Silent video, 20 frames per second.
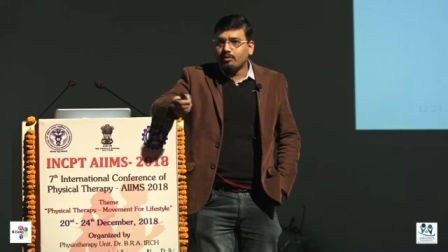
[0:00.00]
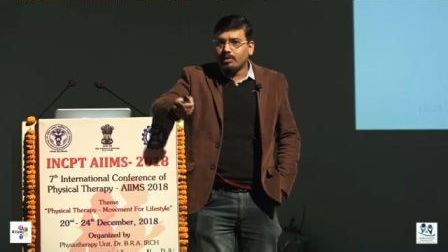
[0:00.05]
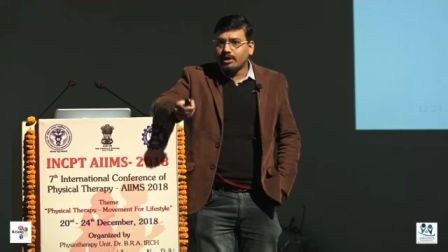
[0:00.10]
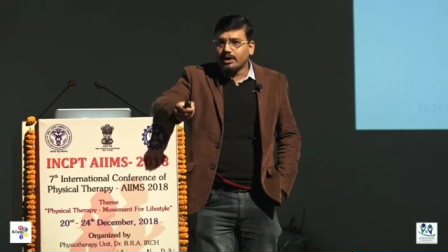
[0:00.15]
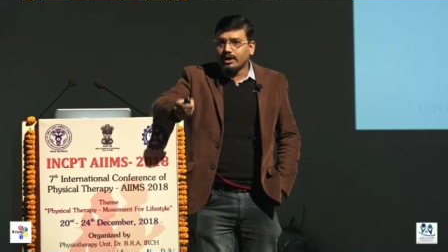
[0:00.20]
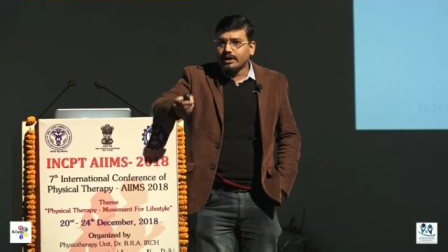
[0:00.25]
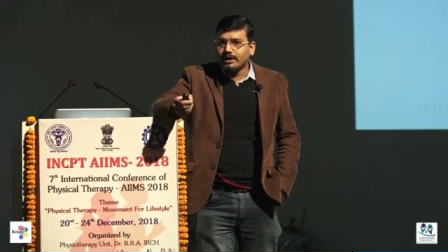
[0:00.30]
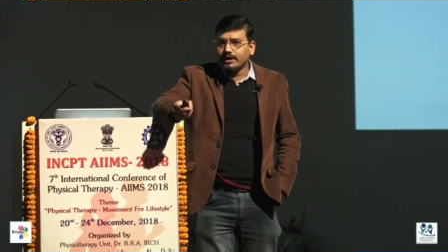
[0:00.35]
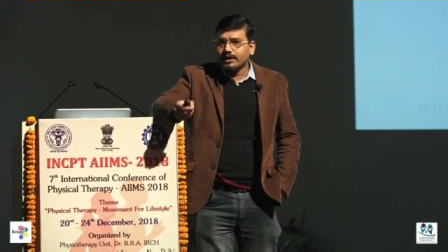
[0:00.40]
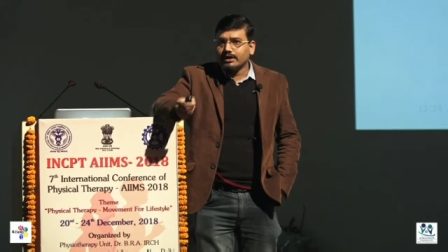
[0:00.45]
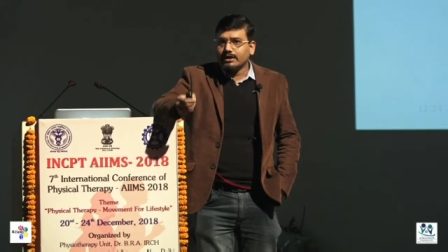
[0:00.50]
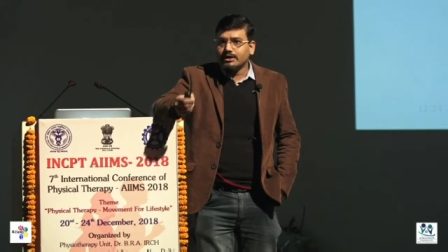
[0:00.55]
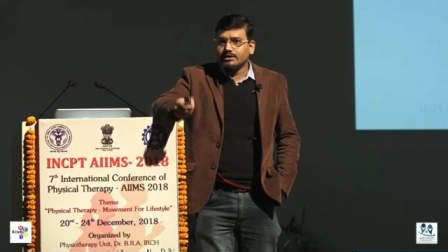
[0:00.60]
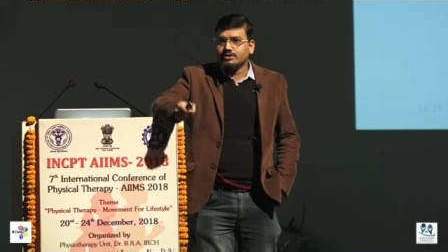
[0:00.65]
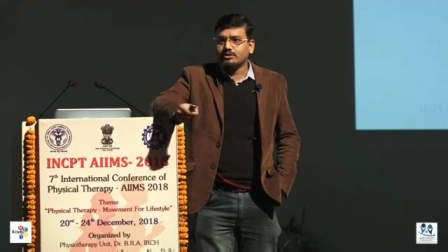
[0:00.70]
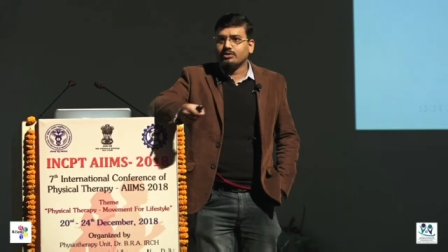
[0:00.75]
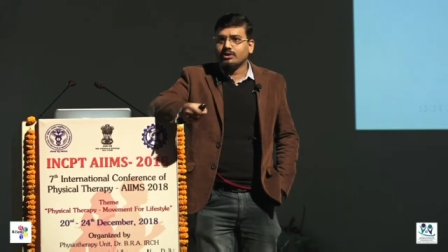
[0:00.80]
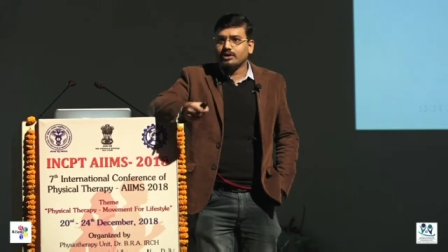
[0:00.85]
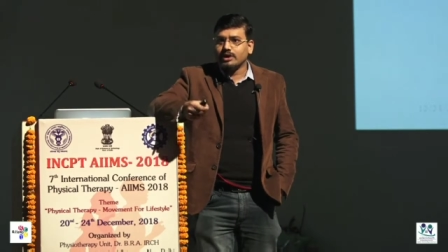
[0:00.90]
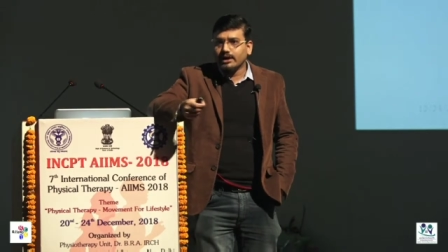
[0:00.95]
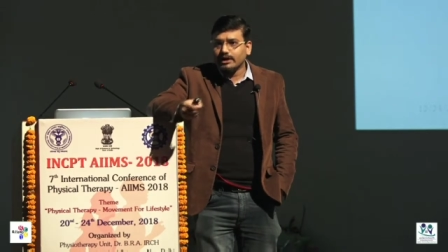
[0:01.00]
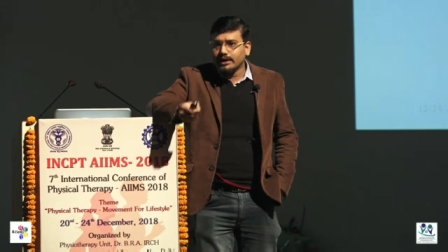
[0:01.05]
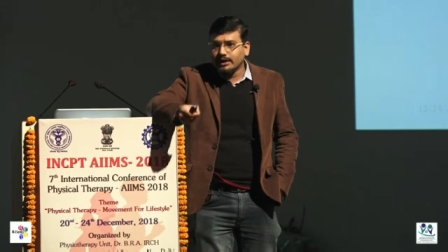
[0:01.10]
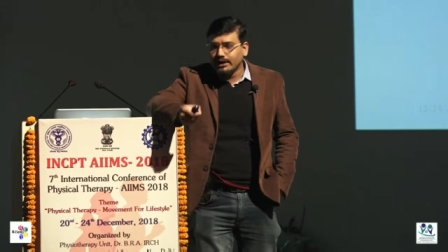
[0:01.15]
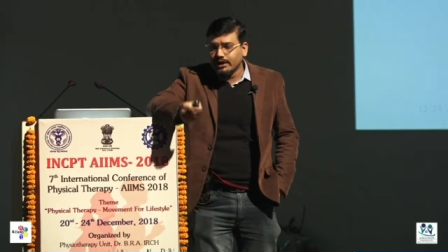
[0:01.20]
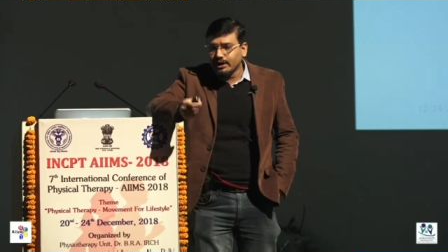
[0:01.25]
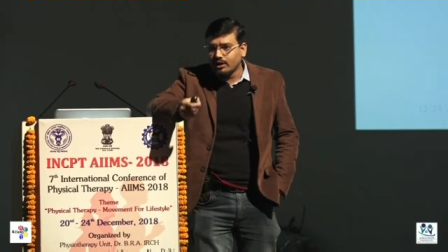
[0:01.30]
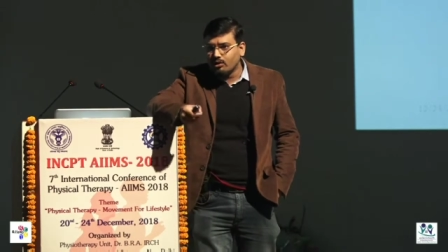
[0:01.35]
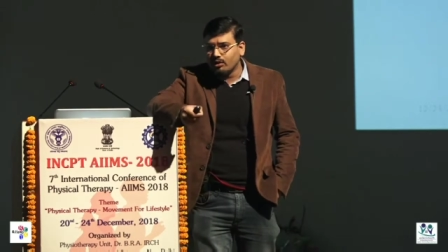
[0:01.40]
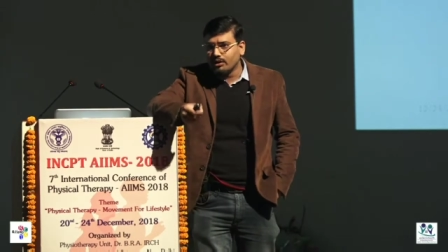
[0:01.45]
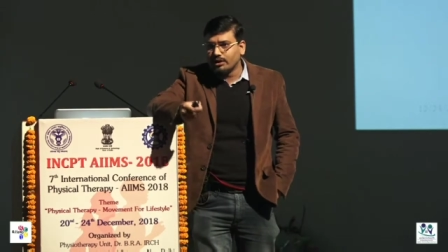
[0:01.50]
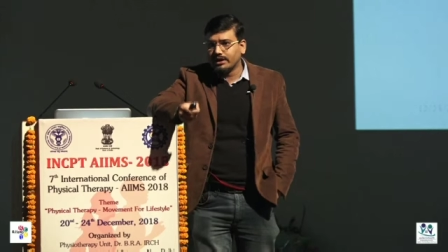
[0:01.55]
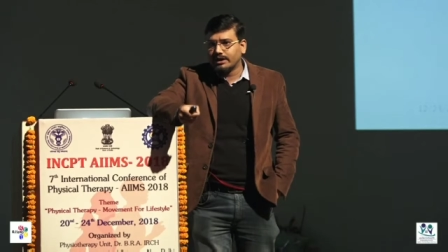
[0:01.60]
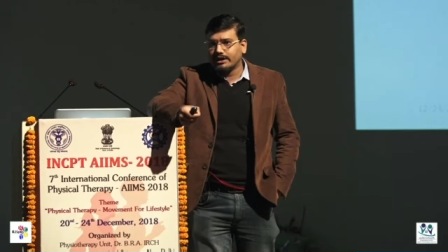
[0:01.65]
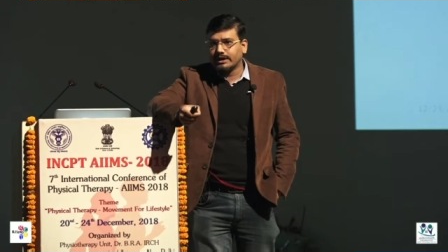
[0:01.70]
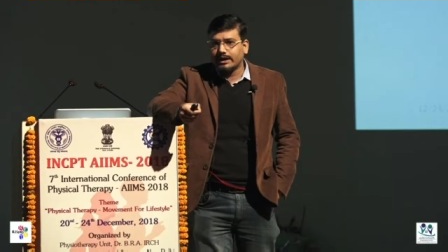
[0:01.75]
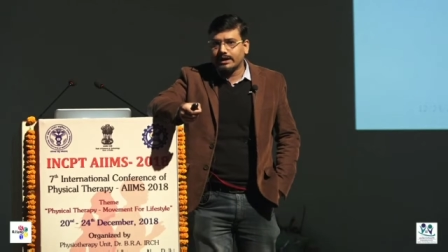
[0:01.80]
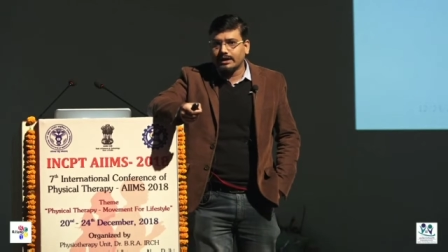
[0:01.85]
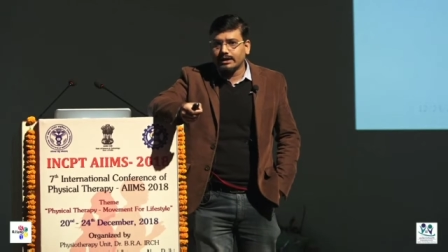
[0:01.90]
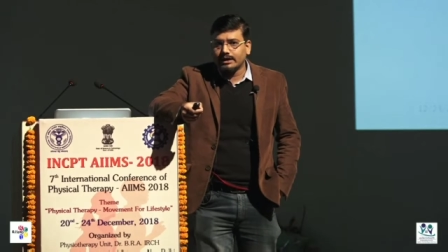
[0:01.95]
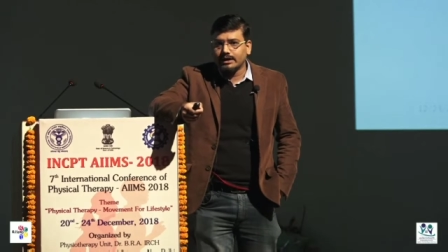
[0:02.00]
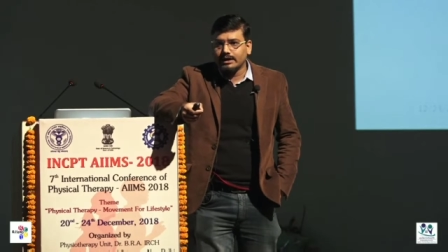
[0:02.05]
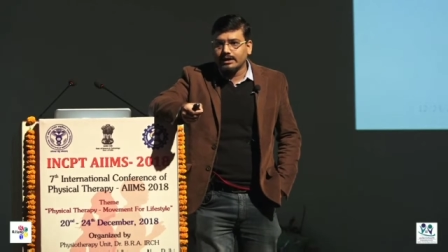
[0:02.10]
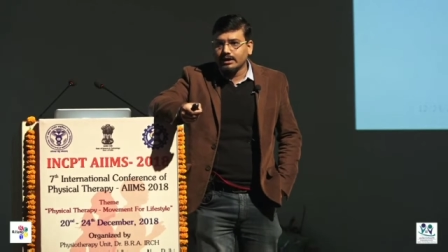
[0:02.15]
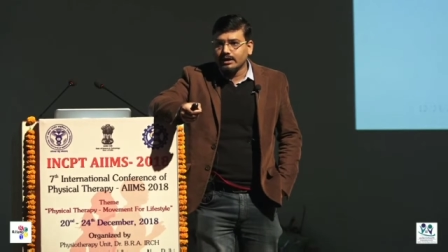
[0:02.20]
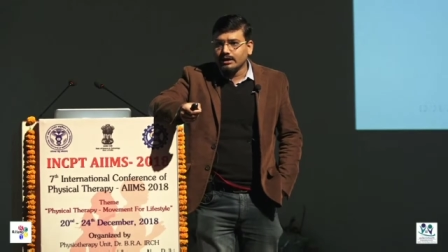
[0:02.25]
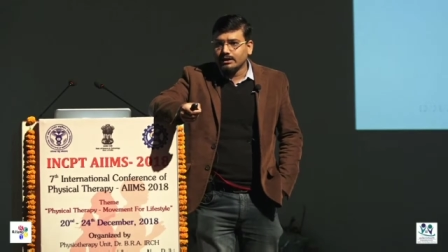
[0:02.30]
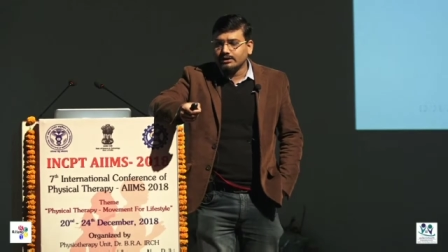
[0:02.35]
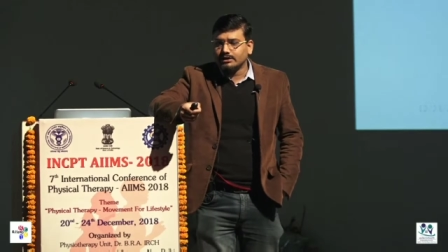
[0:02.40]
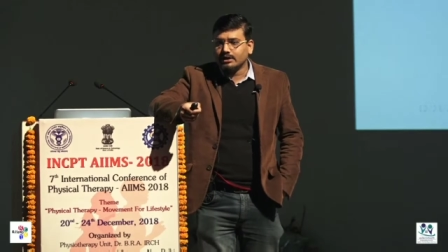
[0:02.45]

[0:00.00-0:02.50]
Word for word: But until unless you really decode it correctly,